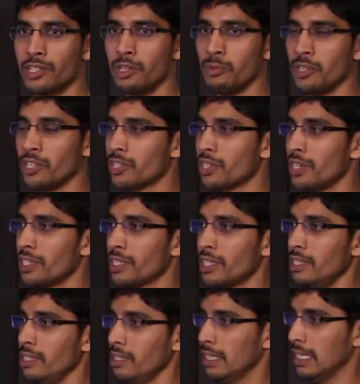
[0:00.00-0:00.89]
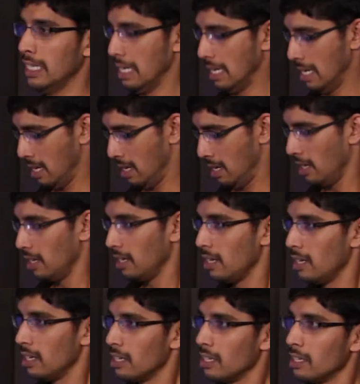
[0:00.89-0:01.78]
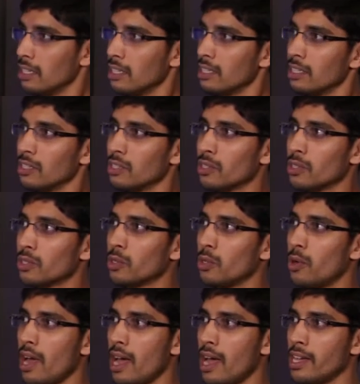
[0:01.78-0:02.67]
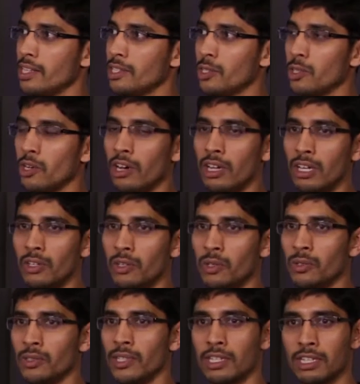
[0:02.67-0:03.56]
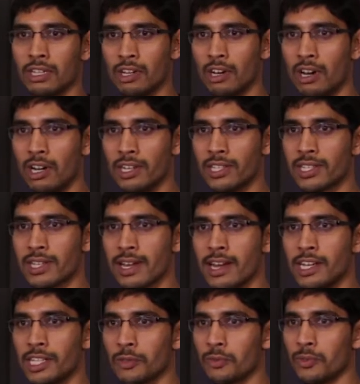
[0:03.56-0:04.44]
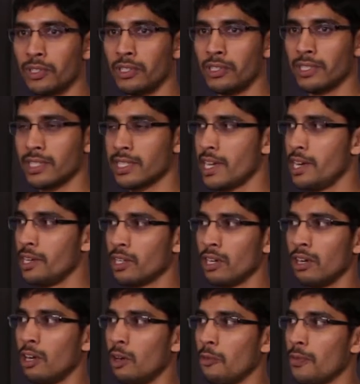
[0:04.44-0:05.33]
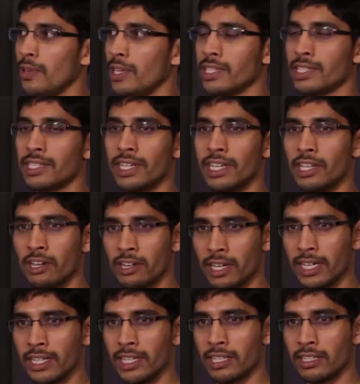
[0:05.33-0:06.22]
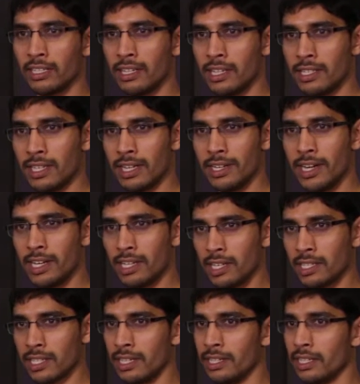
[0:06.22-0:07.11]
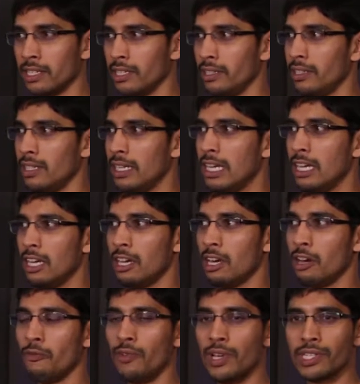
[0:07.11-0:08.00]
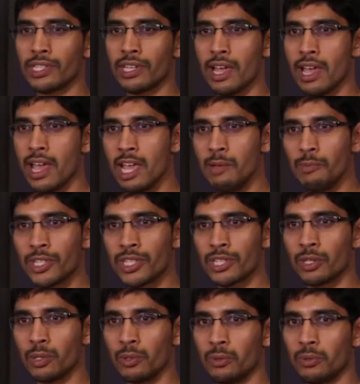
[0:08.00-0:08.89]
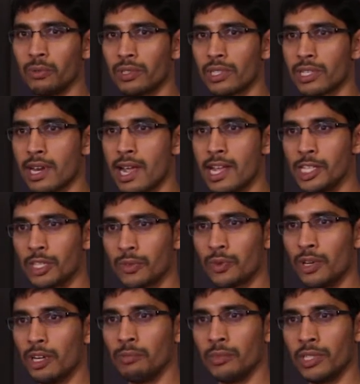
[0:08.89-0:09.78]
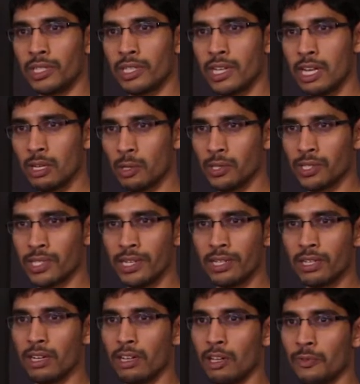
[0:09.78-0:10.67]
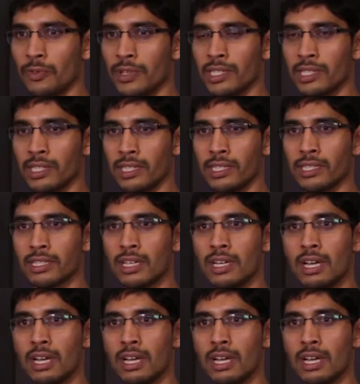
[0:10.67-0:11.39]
demonstration. So as you all know, the CORD stands for Central Office Re-architected as a Data Center, which aims to transform the telco central offices